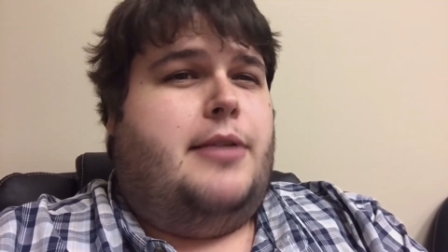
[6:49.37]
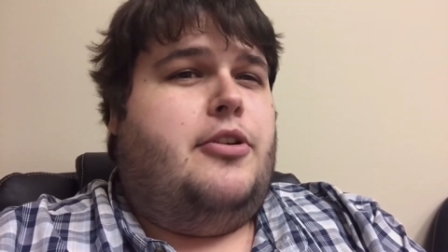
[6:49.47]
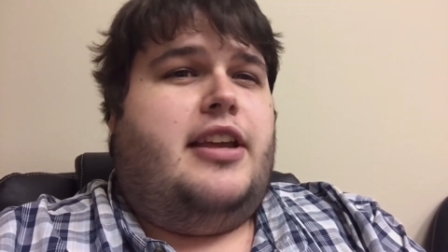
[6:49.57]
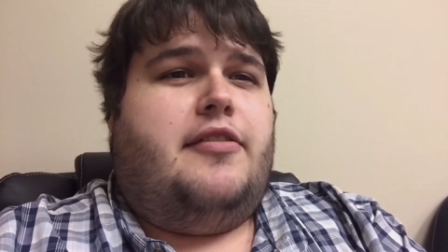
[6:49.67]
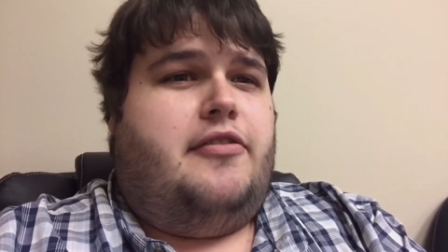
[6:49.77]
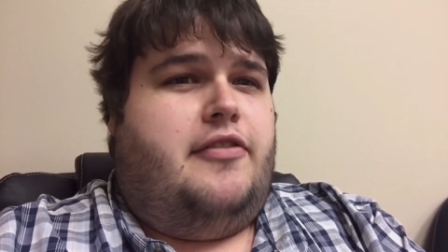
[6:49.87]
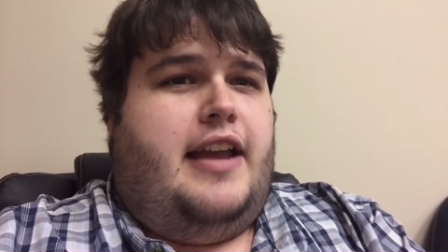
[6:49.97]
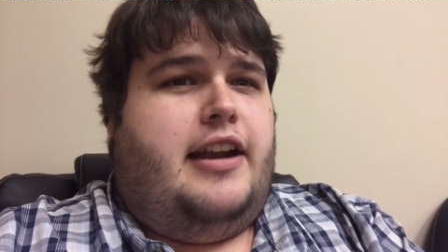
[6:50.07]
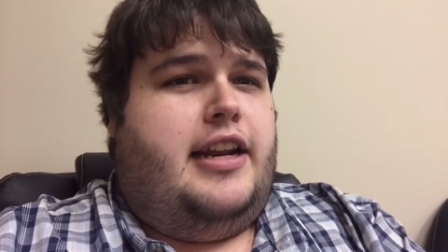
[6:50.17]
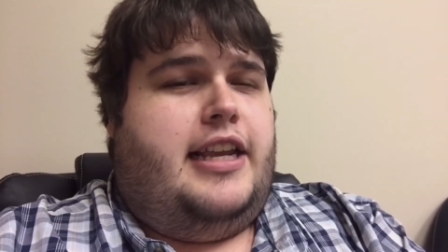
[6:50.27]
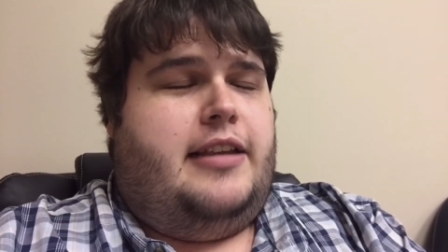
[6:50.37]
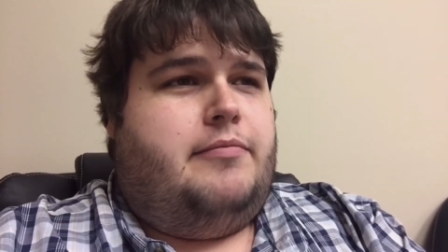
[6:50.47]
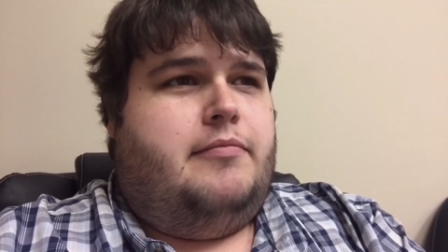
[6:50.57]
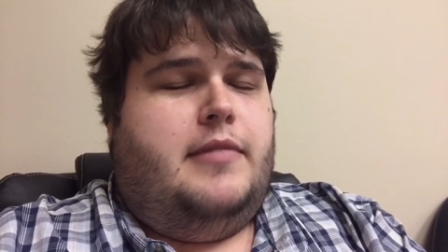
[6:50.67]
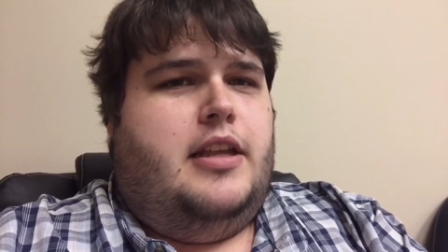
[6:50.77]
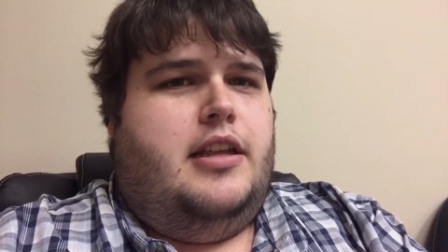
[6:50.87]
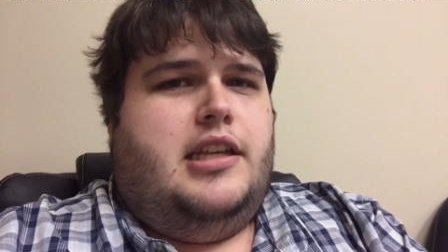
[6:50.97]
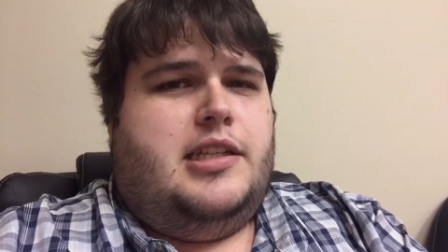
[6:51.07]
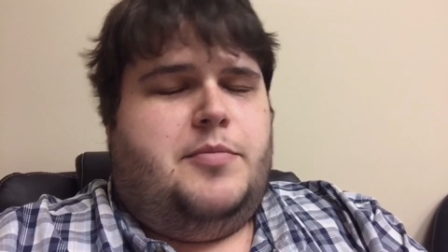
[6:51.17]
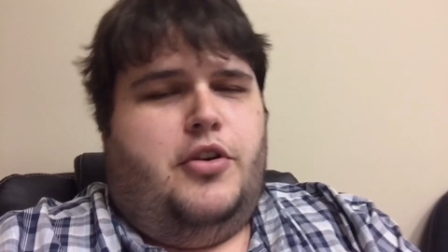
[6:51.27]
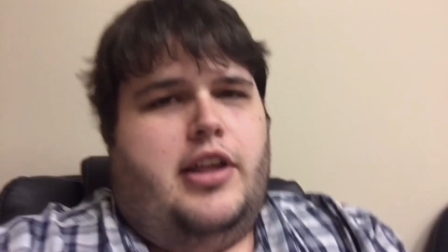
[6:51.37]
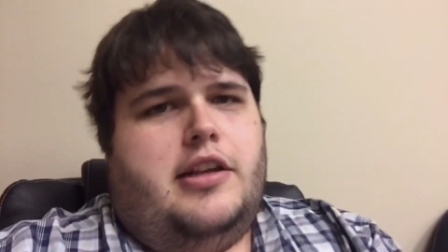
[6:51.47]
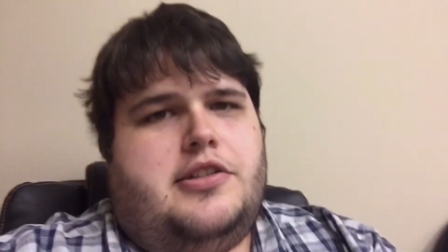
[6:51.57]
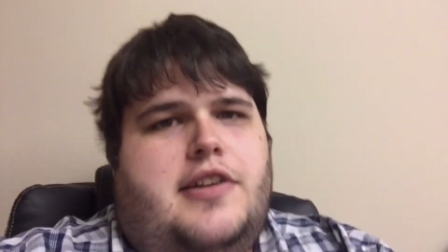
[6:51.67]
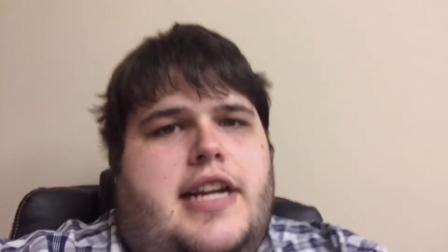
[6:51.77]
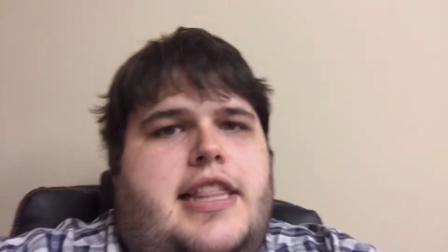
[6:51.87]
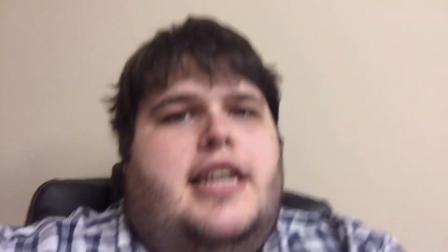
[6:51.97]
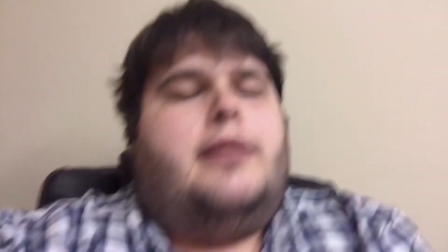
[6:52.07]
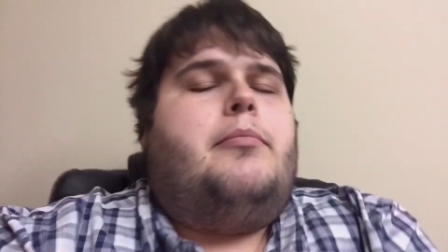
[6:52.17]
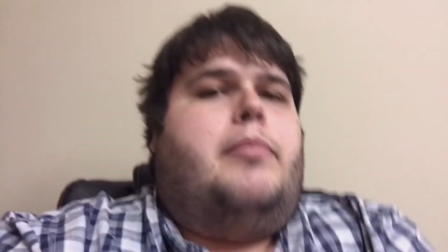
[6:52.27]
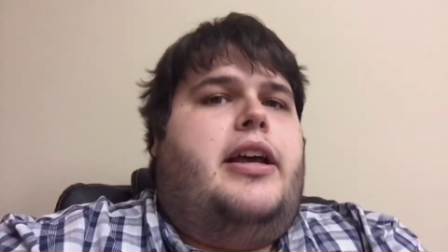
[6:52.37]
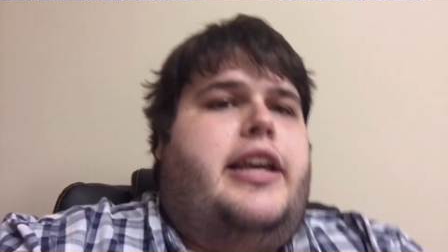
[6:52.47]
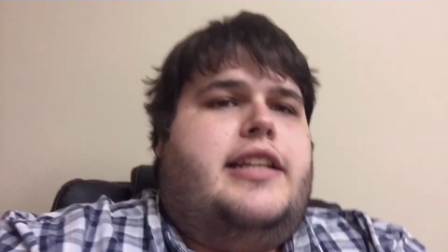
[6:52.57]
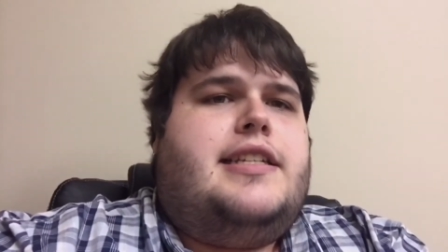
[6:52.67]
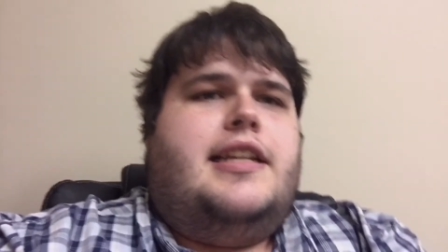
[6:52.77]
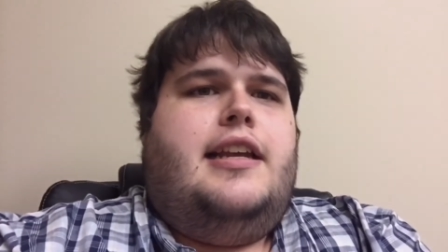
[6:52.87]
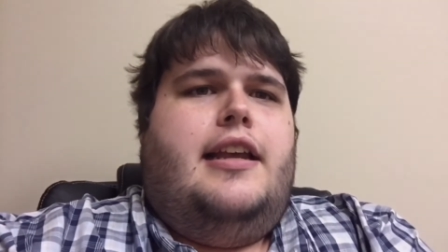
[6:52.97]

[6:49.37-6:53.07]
I won't give out any spoilers or anything, but